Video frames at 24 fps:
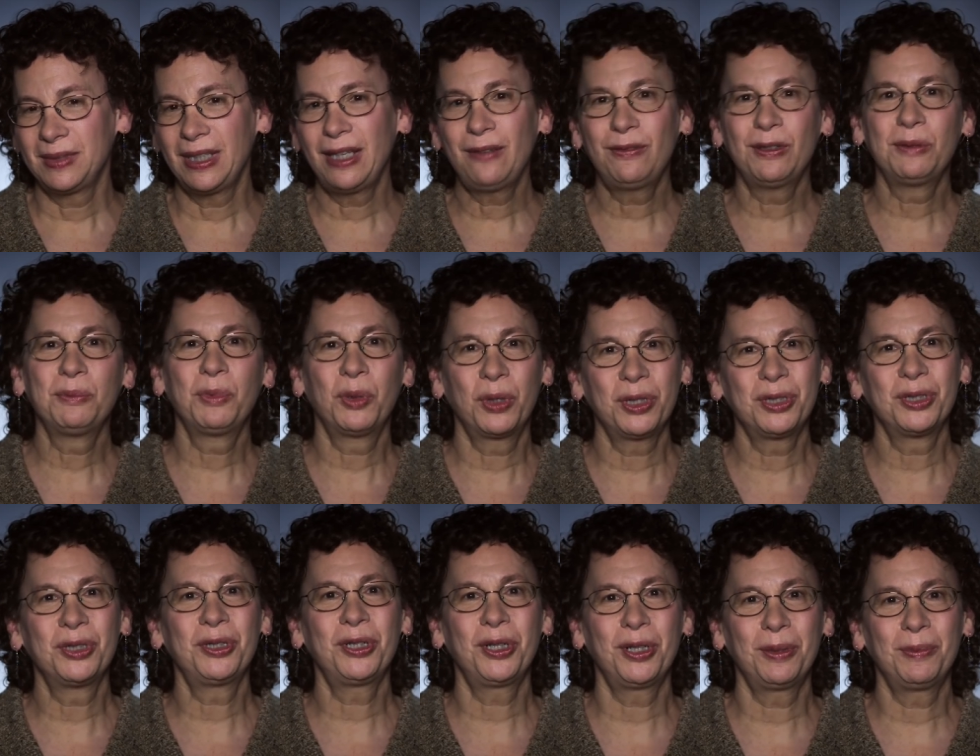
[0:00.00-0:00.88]
even more
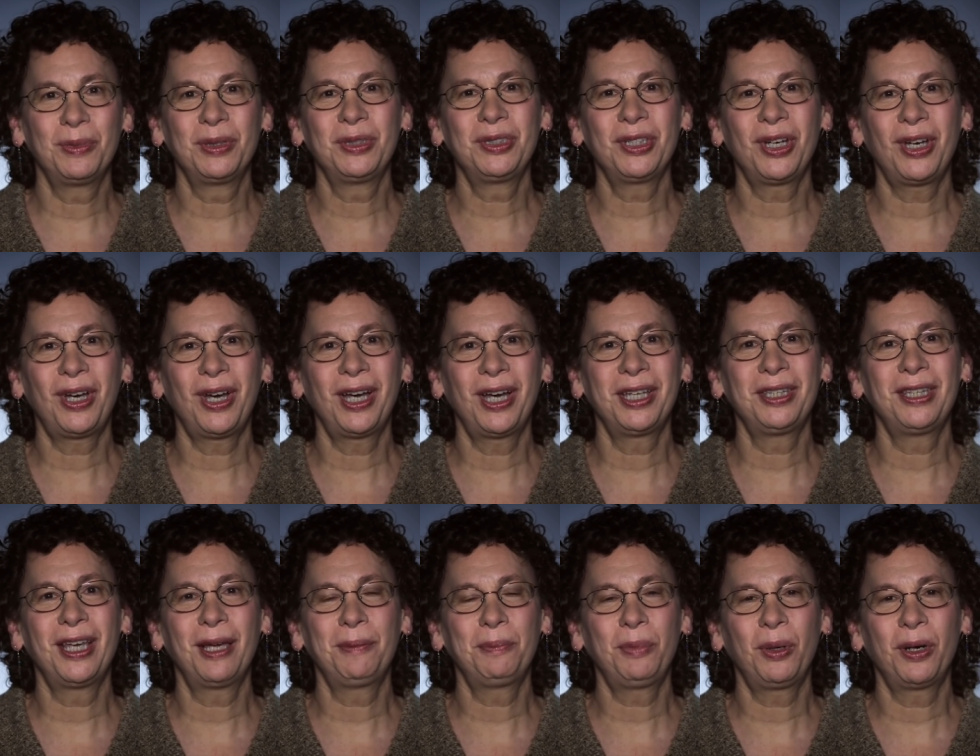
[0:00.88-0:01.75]
determined to hide
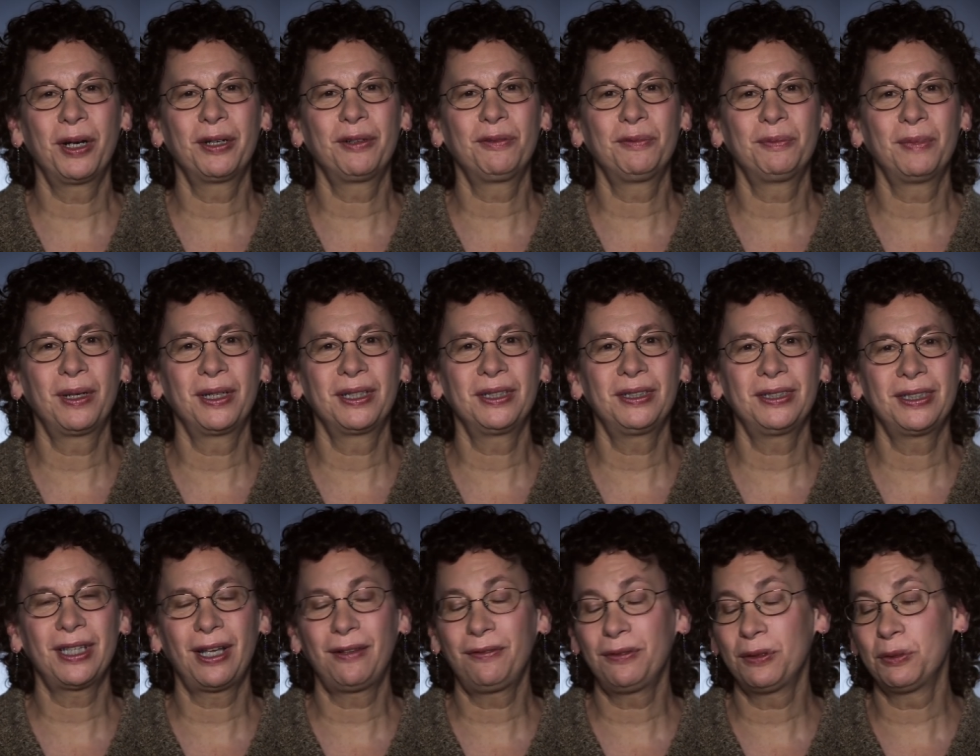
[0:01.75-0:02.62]
that part of
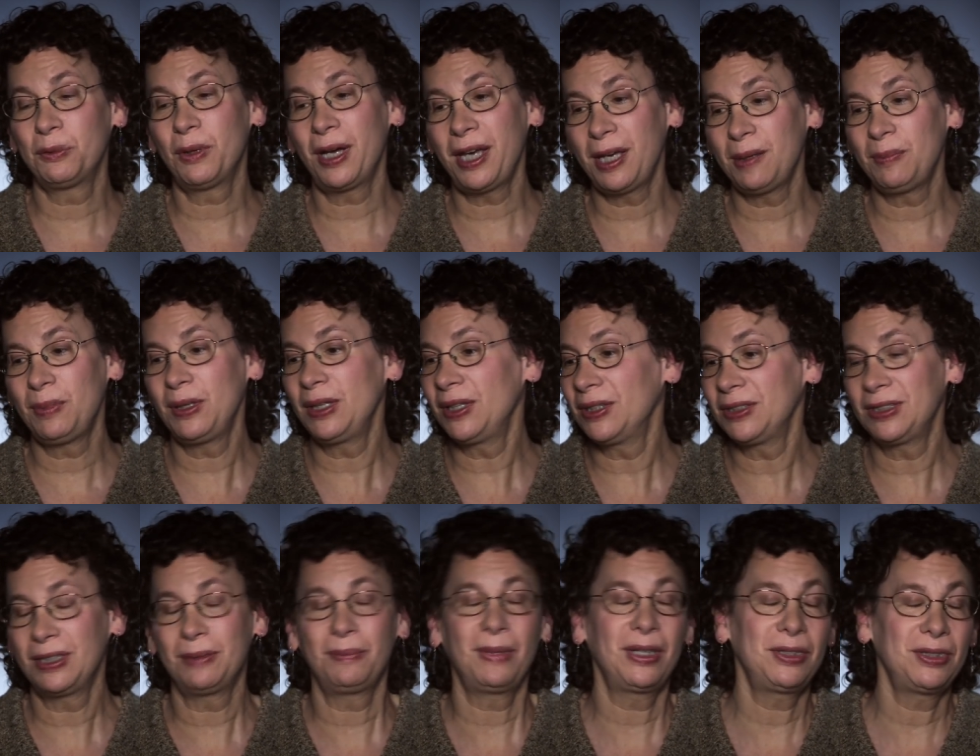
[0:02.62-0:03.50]
myself away,
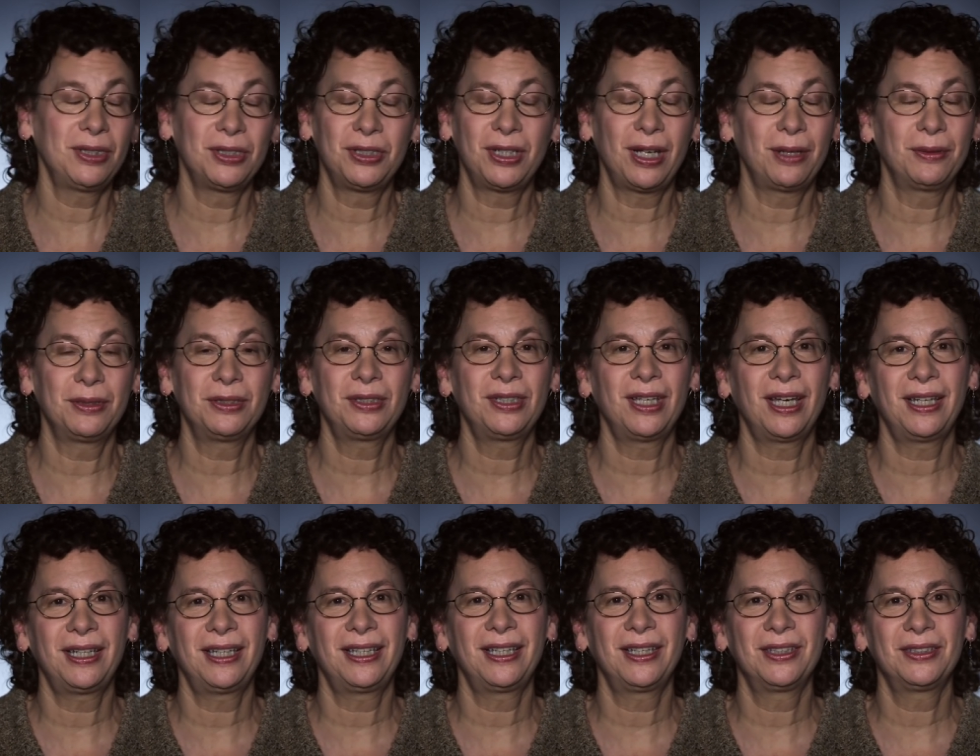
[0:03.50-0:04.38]
because the message I was
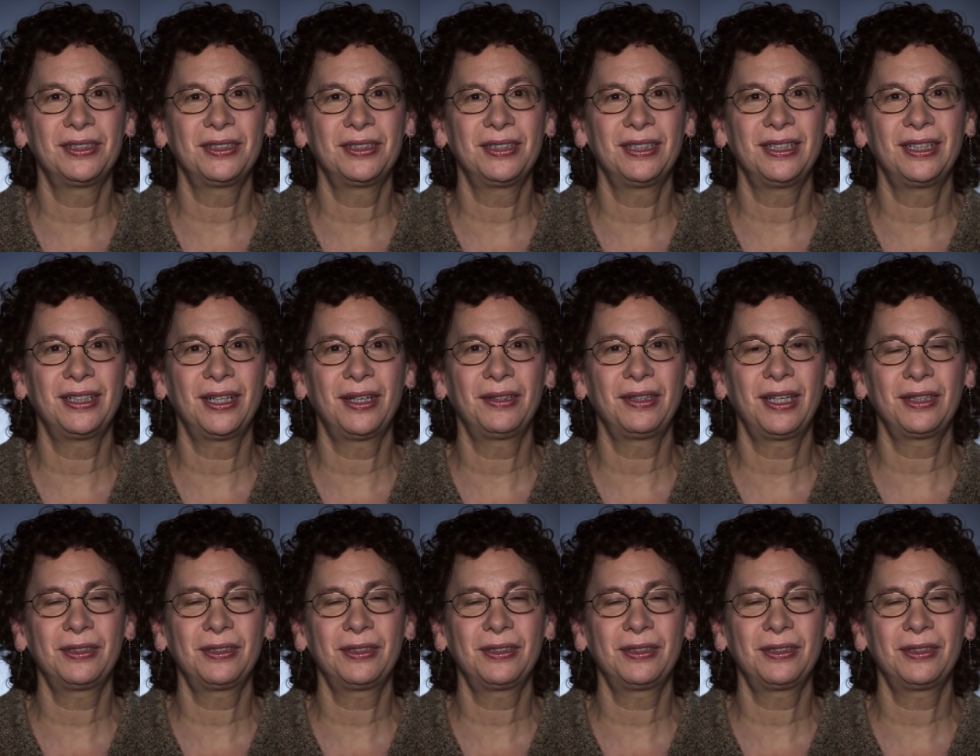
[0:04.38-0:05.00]
getting is, you know,